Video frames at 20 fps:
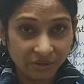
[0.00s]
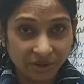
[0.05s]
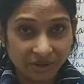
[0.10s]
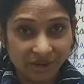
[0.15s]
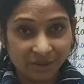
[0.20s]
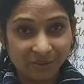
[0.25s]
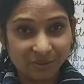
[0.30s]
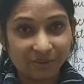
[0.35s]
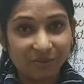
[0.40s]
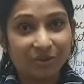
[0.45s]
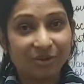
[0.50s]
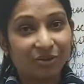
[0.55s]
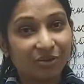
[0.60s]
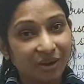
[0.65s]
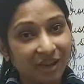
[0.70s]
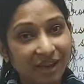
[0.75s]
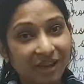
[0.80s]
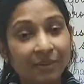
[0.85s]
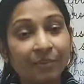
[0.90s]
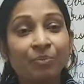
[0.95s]
now?
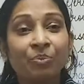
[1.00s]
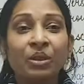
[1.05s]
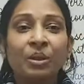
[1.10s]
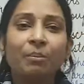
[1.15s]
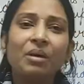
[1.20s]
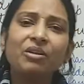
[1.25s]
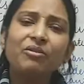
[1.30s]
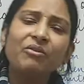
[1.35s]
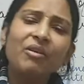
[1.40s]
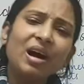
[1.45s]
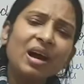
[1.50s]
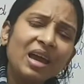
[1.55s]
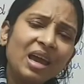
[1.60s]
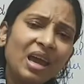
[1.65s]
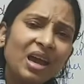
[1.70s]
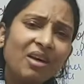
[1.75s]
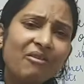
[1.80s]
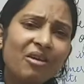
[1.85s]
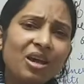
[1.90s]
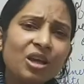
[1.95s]
Right? But why
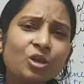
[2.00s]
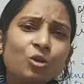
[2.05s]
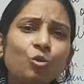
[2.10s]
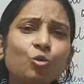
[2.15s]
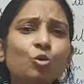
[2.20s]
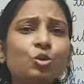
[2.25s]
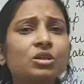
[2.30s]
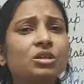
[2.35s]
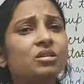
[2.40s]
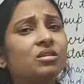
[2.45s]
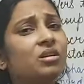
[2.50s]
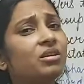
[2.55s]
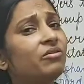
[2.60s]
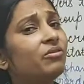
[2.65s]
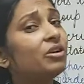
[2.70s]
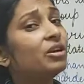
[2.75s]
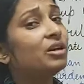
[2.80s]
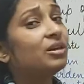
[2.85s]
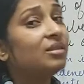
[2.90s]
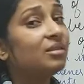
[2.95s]
have I used the
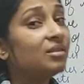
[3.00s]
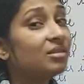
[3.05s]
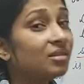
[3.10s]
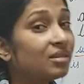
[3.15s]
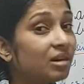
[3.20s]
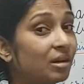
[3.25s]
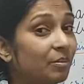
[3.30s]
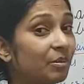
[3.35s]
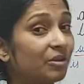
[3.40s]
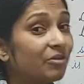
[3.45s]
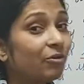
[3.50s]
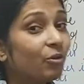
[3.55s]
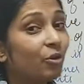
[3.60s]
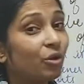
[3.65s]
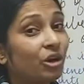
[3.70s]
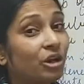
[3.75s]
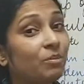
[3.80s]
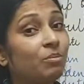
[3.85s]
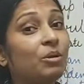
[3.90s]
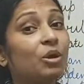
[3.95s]
word the before
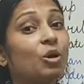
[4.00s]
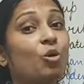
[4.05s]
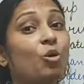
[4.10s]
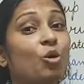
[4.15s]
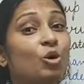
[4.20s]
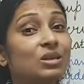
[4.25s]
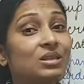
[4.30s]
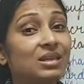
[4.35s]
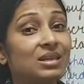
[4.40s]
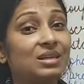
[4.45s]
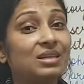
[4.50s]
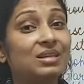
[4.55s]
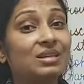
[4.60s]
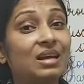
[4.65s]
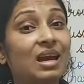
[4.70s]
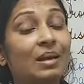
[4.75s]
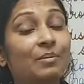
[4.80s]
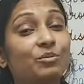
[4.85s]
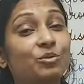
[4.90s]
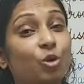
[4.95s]
it? Because
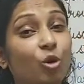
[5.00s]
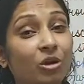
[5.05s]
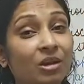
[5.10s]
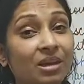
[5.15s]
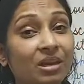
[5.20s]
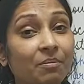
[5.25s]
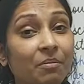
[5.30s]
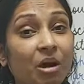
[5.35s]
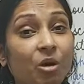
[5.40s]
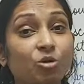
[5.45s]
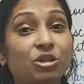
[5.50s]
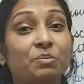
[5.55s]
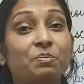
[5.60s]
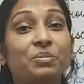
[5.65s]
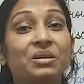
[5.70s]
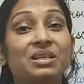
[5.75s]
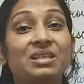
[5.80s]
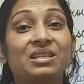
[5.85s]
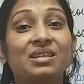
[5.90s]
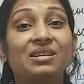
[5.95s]
I am talking about a
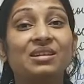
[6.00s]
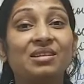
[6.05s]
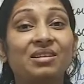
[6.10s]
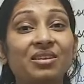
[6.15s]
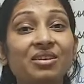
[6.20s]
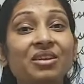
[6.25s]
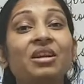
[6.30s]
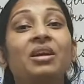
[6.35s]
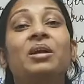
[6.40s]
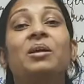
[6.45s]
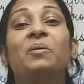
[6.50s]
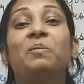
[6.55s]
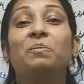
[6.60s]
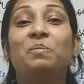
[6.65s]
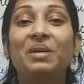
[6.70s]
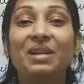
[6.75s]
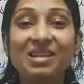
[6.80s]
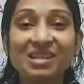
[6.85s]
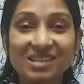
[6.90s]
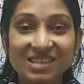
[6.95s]
particular
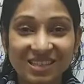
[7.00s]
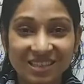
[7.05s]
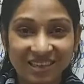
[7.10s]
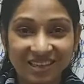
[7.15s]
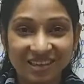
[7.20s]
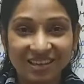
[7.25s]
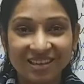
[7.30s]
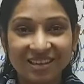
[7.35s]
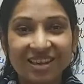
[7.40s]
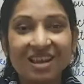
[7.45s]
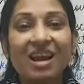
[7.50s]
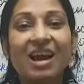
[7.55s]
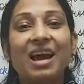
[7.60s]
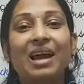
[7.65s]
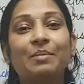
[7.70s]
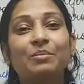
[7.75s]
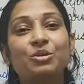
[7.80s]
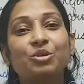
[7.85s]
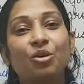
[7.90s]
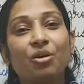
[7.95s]
building.
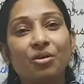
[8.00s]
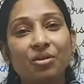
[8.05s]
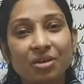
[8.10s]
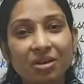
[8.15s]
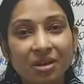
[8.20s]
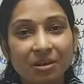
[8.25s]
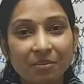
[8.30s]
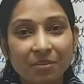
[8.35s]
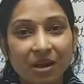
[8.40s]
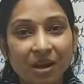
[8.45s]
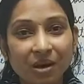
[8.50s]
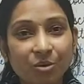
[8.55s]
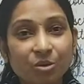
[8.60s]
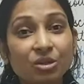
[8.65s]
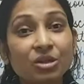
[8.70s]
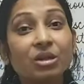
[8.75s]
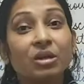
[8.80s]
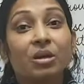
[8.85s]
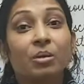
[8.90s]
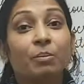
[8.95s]
I am talking about
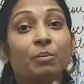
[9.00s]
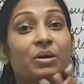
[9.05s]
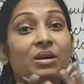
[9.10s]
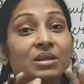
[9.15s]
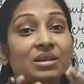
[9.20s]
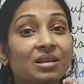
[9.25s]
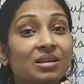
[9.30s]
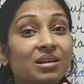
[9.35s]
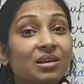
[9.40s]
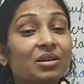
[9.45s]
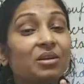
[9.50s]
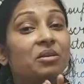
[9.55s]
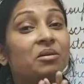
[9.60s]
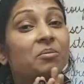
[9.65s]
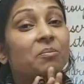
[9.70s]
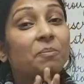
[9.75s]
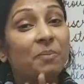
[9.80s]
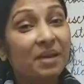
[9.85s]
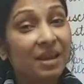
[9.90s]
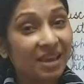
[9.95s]

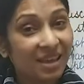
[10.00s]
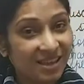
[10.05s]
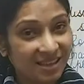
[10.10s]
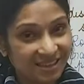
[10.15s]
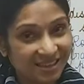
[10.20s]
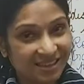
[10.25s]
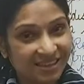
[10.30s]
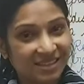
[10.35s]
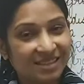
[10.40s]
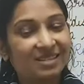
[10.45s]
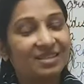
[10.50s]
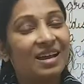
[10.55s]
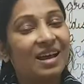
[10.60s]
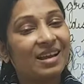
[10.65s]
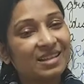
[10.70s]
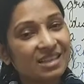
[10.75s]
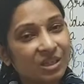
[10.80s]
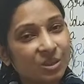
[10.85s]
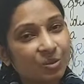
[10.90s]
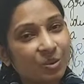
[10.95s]
particular place.
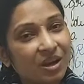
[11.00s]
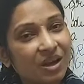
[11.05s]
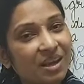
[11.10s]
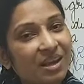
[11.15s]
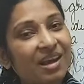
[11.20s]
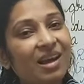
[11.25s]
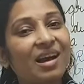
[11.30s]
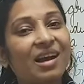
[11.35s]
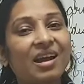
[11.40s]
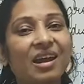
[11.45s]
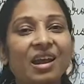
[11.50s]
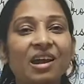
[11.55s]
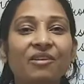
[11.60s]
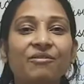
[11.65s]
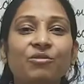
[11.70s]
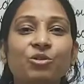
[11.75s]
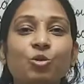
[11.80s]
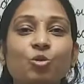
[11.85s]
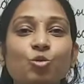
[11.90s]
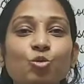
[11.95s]
That's why I
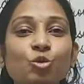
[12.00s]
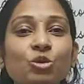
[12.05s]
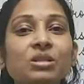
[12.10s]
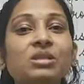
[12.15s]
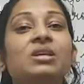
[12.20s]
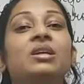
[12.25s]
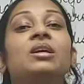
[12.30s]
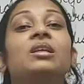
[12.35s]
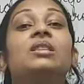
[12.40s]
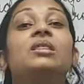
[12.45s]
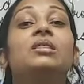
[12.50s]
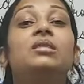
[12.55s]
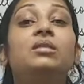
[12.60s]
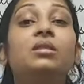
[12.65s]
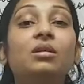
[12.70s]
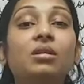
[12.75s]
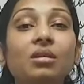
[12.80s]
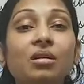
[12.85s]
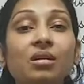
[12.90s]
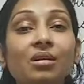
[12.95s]
have used
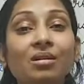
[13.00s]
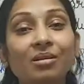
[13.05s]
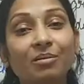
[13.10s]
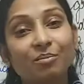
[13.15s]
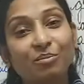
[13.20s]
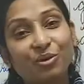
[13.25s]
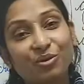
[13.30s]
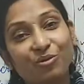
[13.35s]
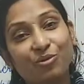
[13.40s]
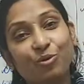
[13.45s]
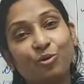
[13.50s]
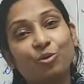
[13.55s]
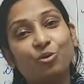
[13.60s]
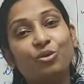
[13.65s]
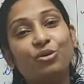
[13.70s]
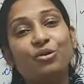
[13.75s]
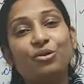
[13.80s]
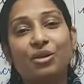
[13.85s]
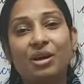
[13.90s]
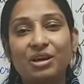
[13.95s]
the
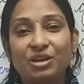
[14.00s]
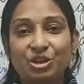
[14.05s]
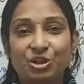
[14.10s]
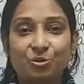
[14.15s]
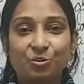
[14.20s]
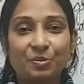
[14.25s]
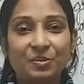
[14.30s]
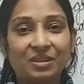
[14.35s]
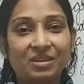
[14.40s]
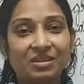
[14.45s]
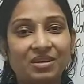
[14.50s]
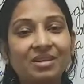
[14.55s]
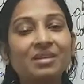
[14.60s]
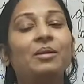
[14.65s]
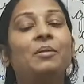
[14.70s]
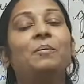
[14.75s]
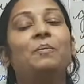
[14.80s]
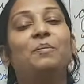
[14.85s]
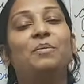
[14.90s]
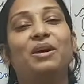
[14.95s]
before Rashtrapati
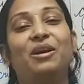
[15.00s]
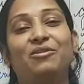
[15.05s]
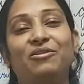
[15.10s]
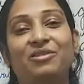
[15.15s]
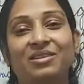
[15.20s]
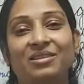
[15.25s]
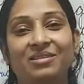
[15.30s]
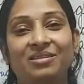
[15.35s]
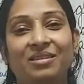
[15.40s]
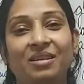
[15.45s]
Bhavan.